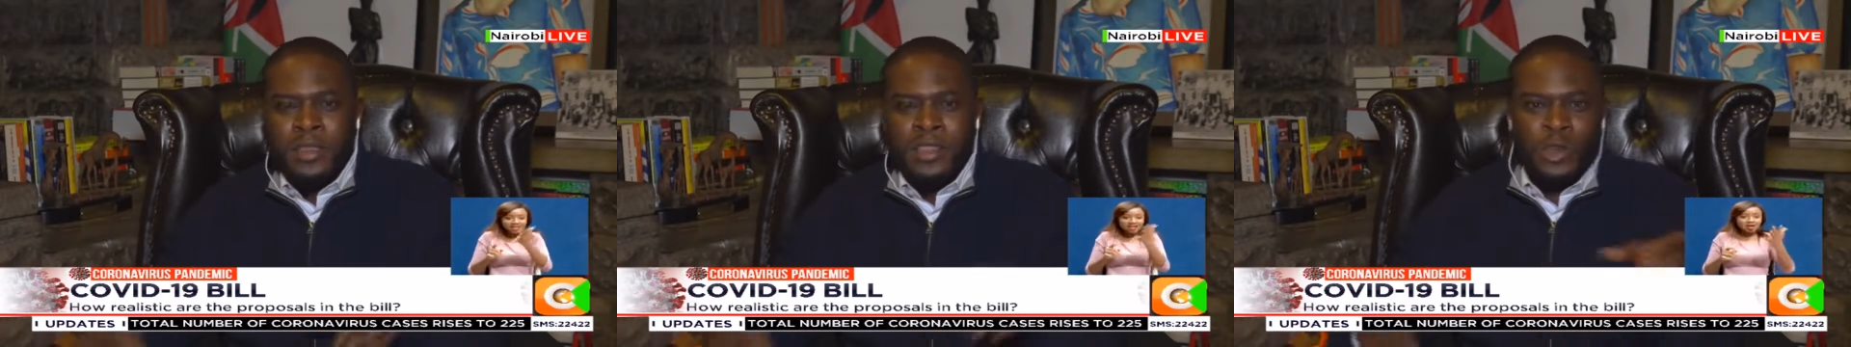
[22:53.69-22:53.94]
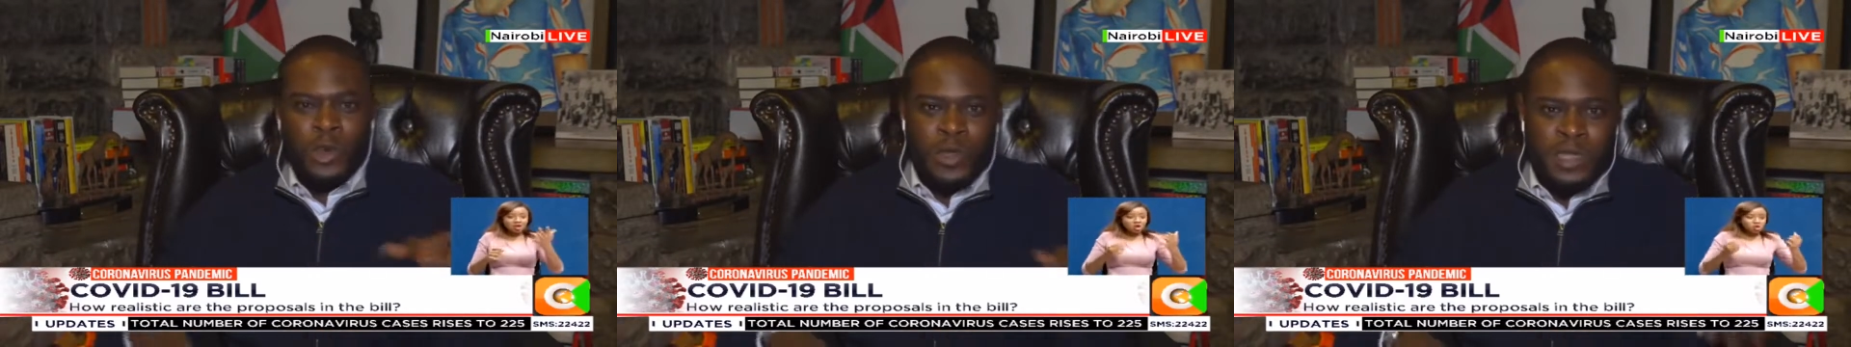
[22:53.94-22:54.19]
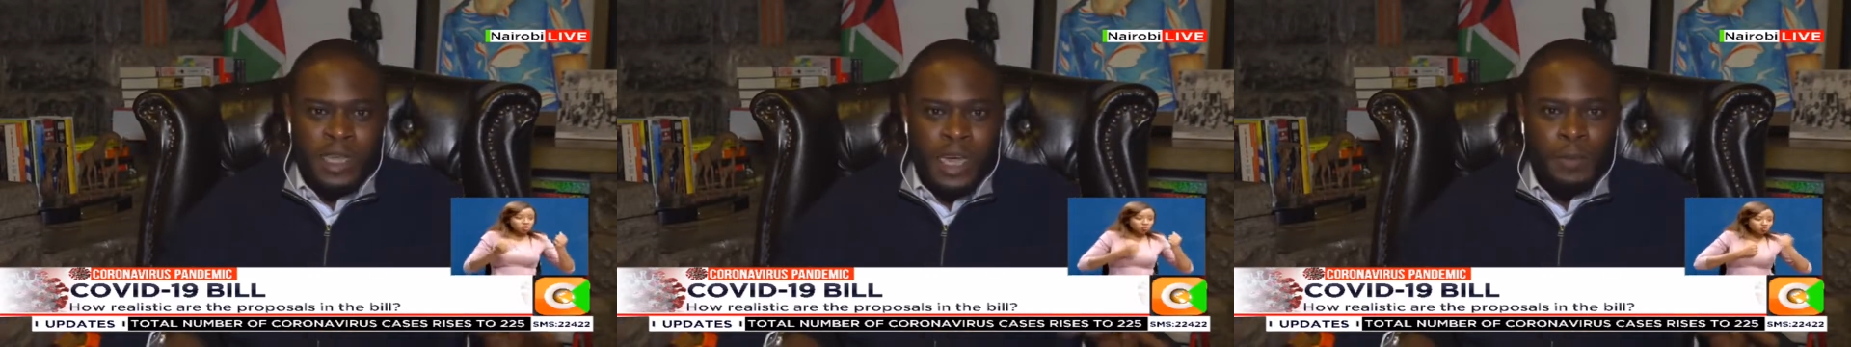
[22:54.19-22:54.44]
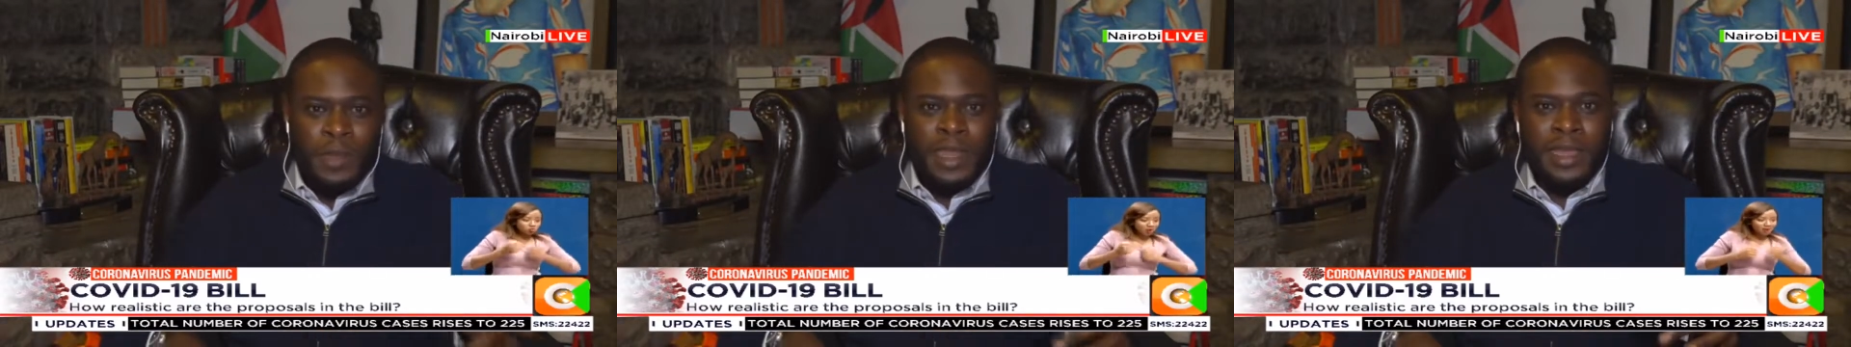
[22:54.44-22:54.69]
This is what we're seeing
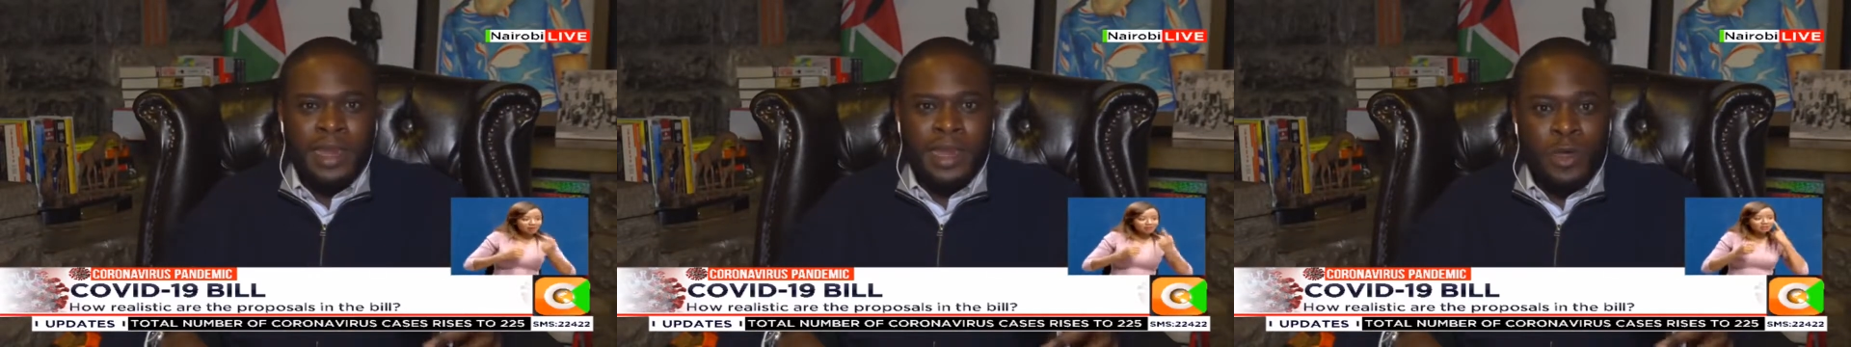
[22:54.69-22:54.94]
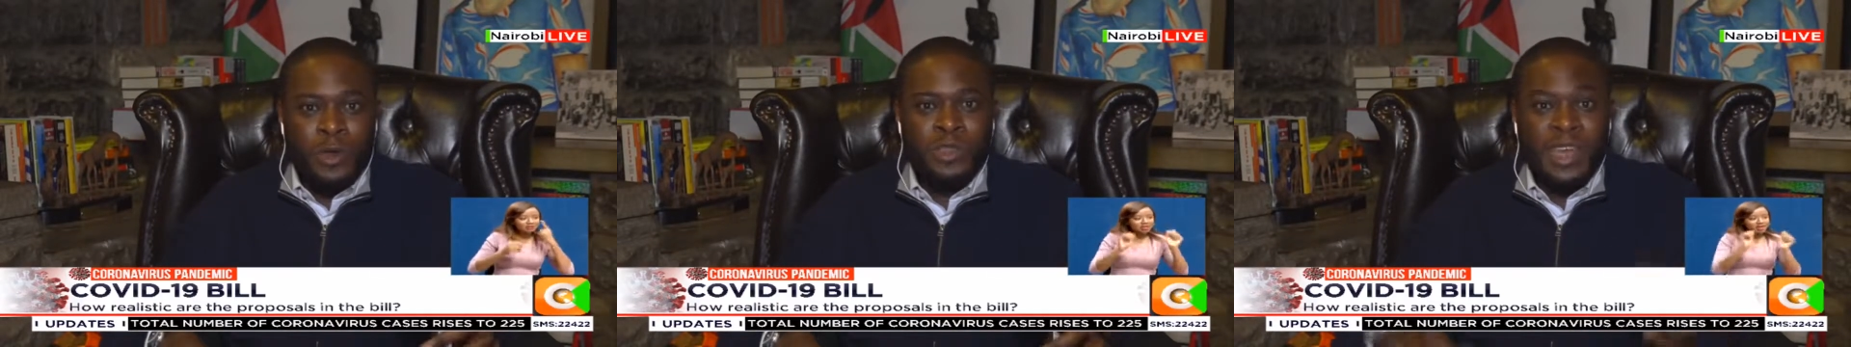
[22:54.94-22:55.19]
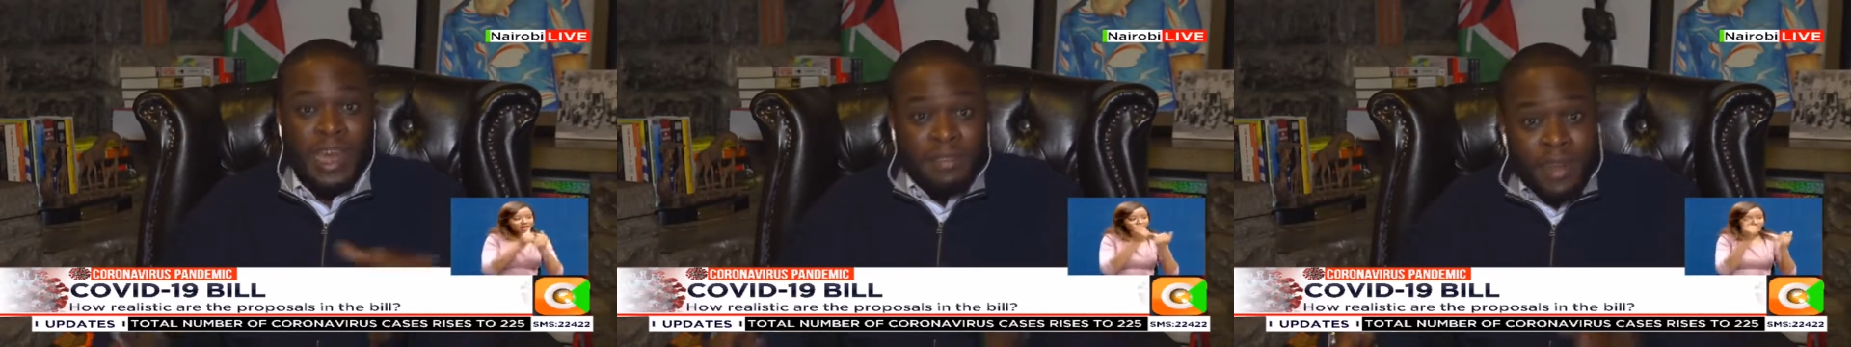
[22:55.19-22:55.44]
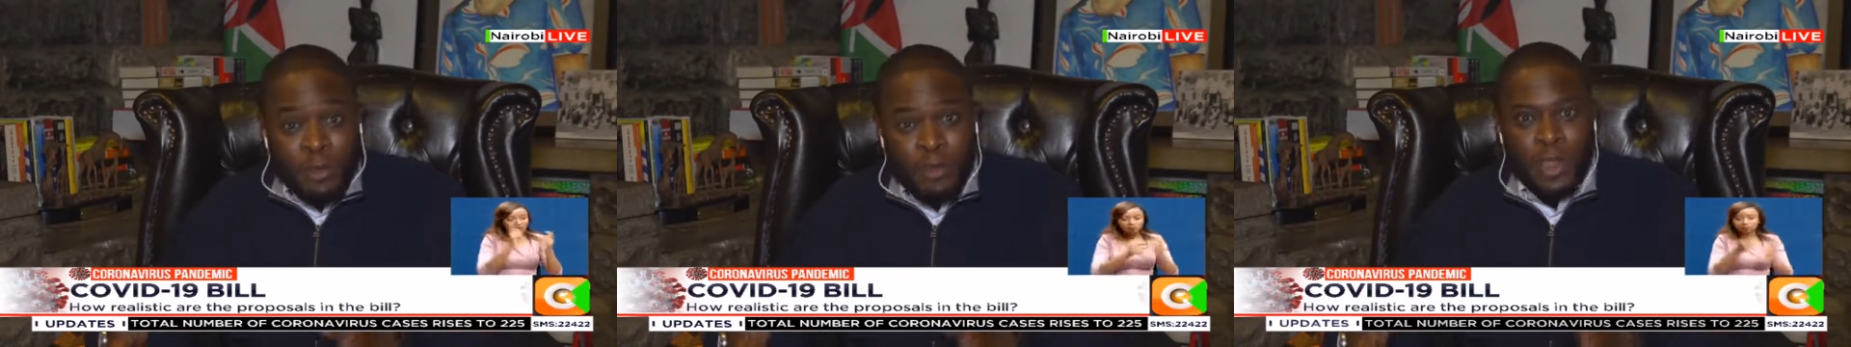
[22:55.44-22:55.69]
happening in Lagos. The
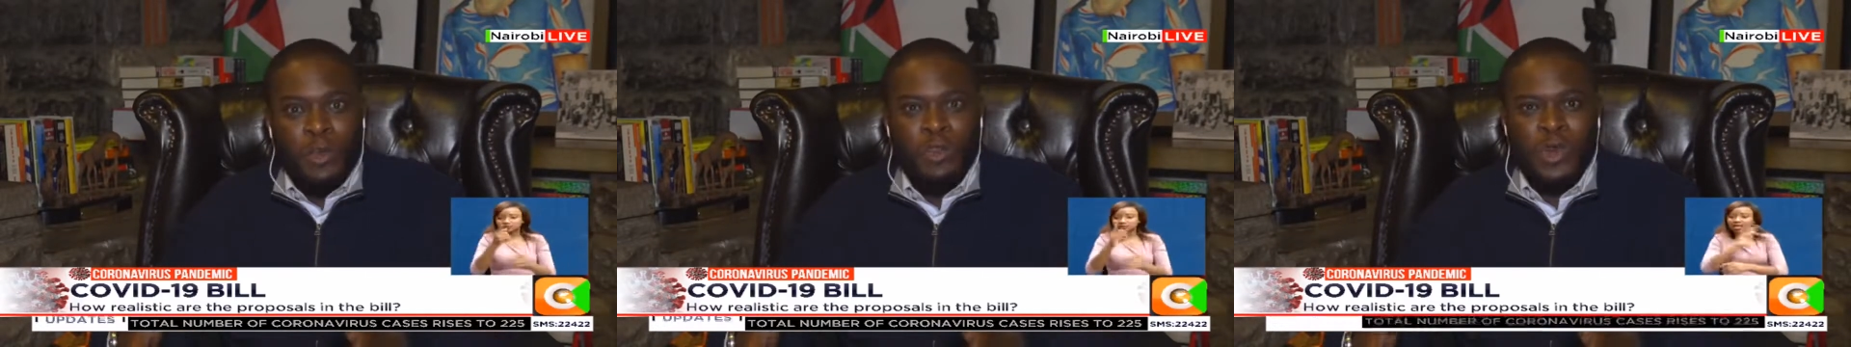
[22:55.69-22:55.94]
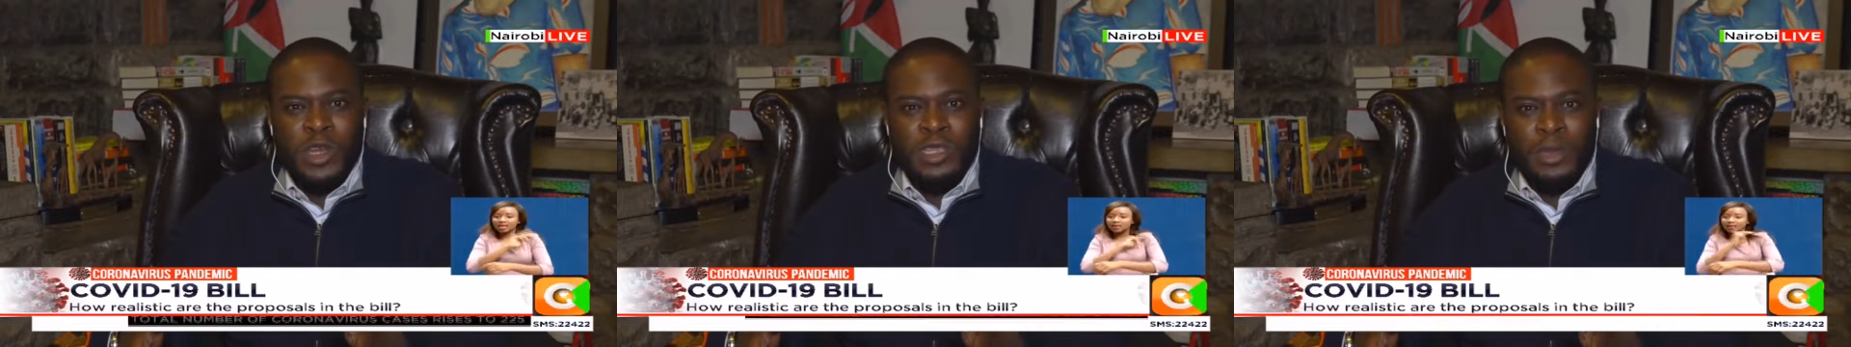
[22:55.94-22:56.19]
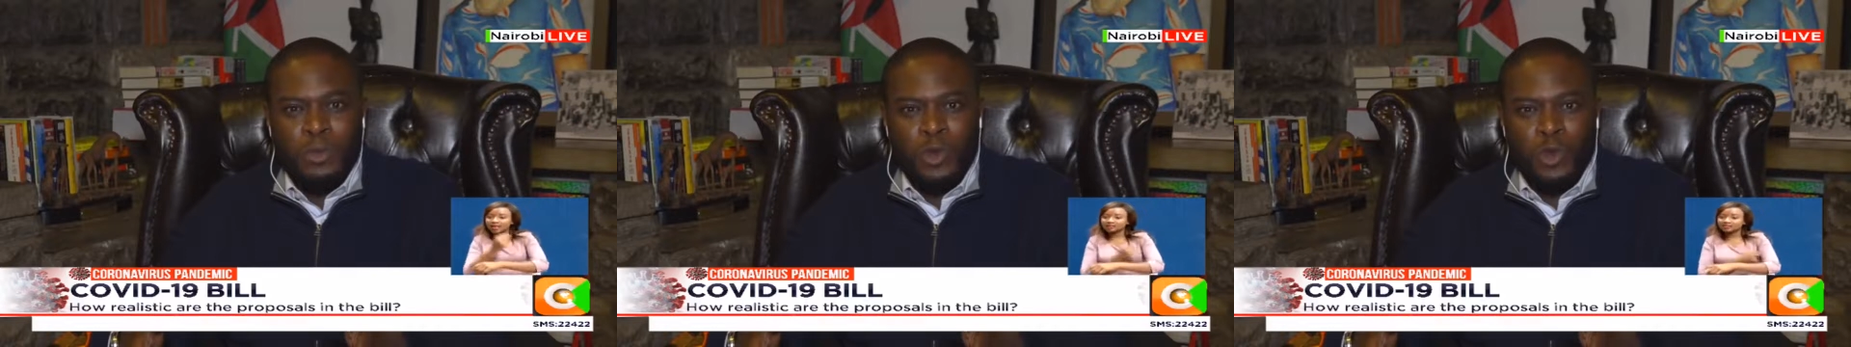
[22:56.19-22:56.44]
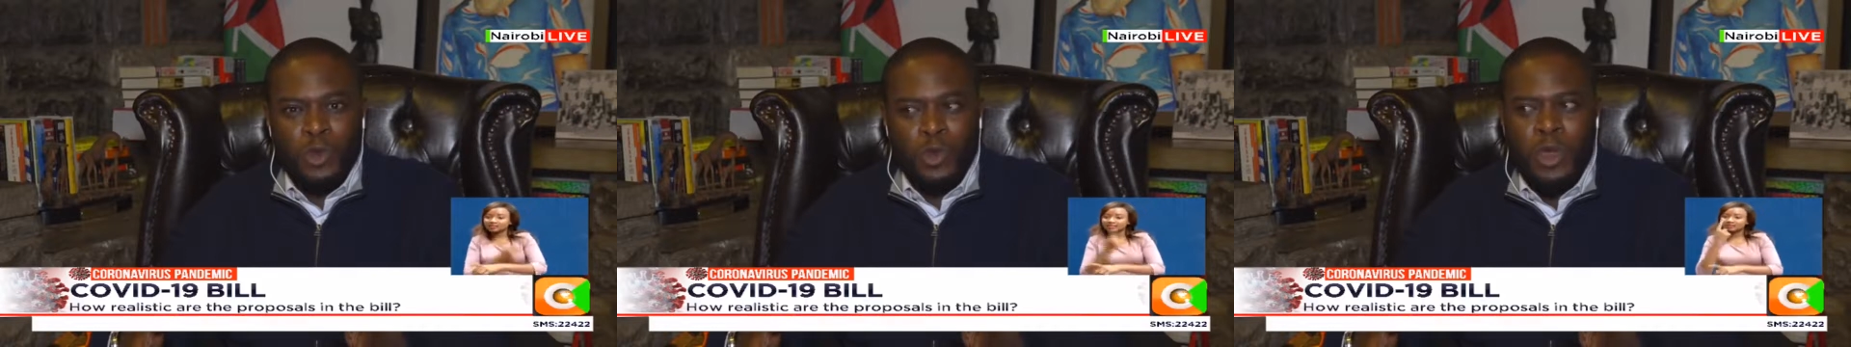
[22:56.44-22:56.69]
governor of Lagos, what he's able
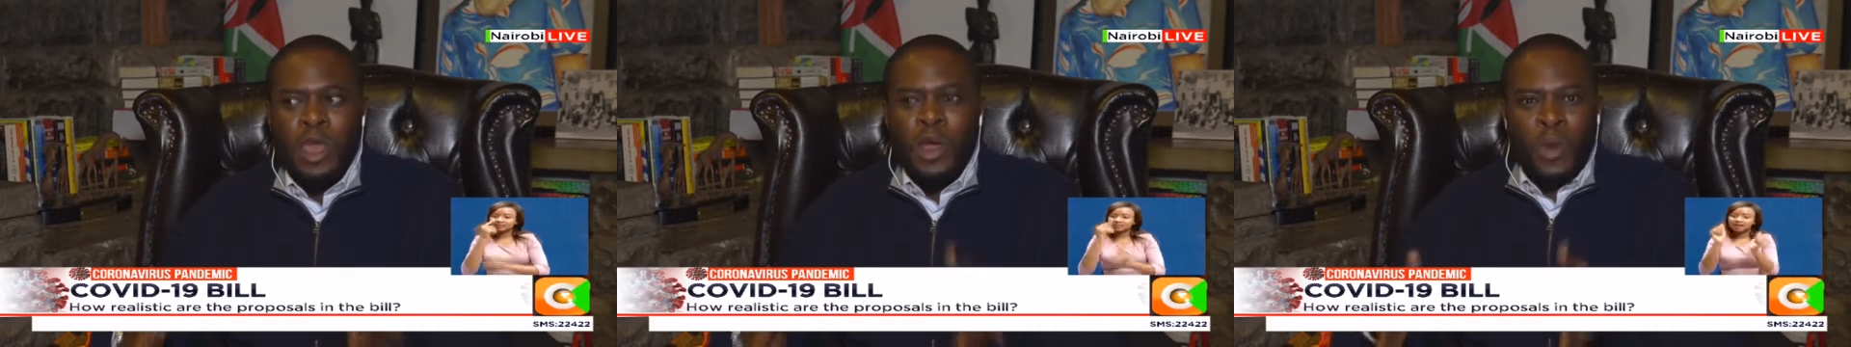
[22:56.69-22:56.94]
to do.